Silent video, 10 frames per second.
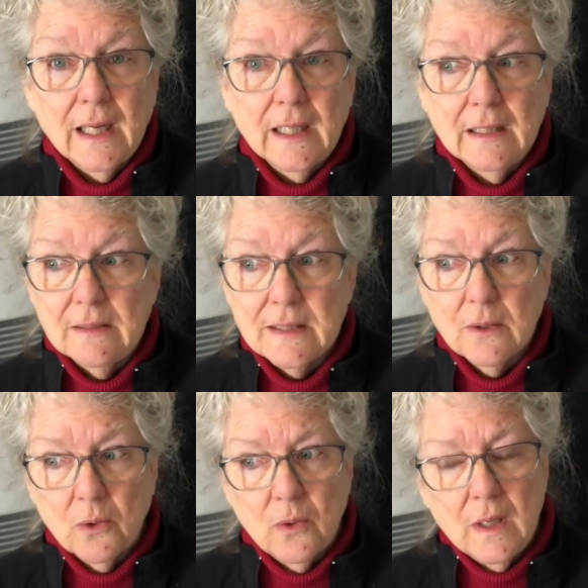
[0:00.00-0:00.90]
And
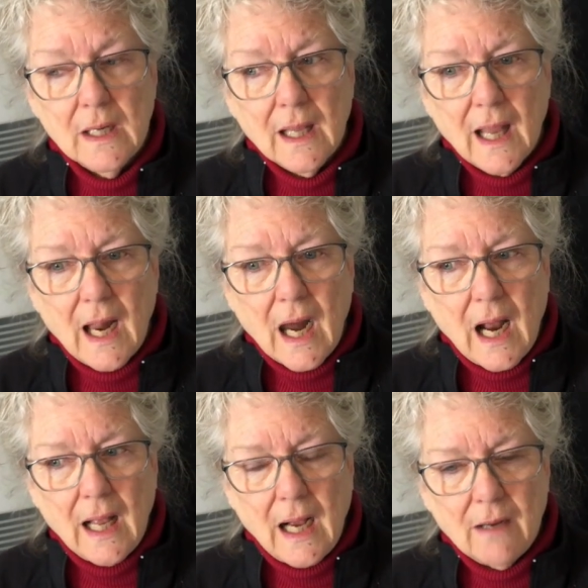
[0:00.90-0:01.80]
so
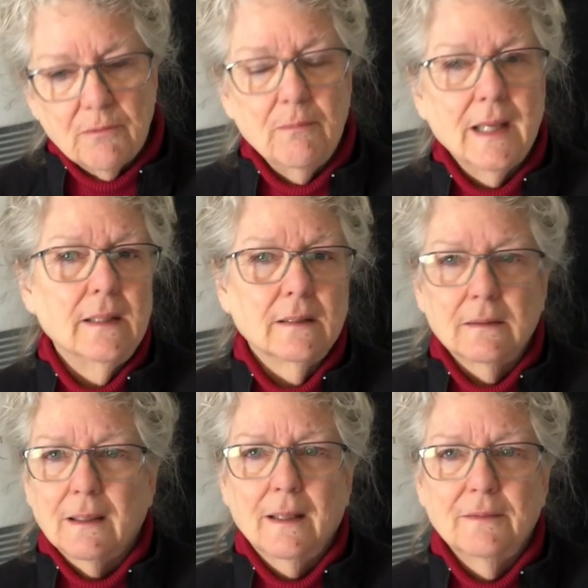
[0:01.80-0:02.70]
I've made
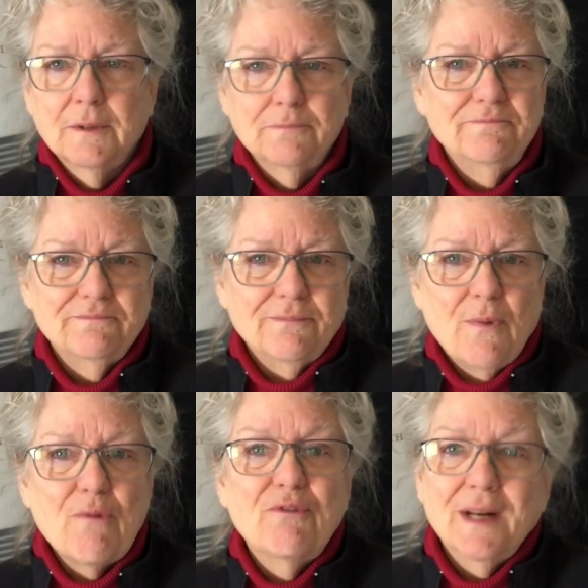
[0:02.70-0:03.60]
a kind of
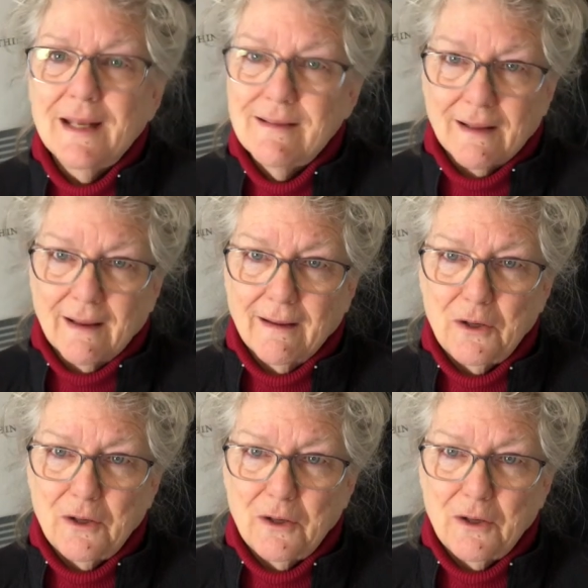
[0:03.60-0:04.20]
a funny thing,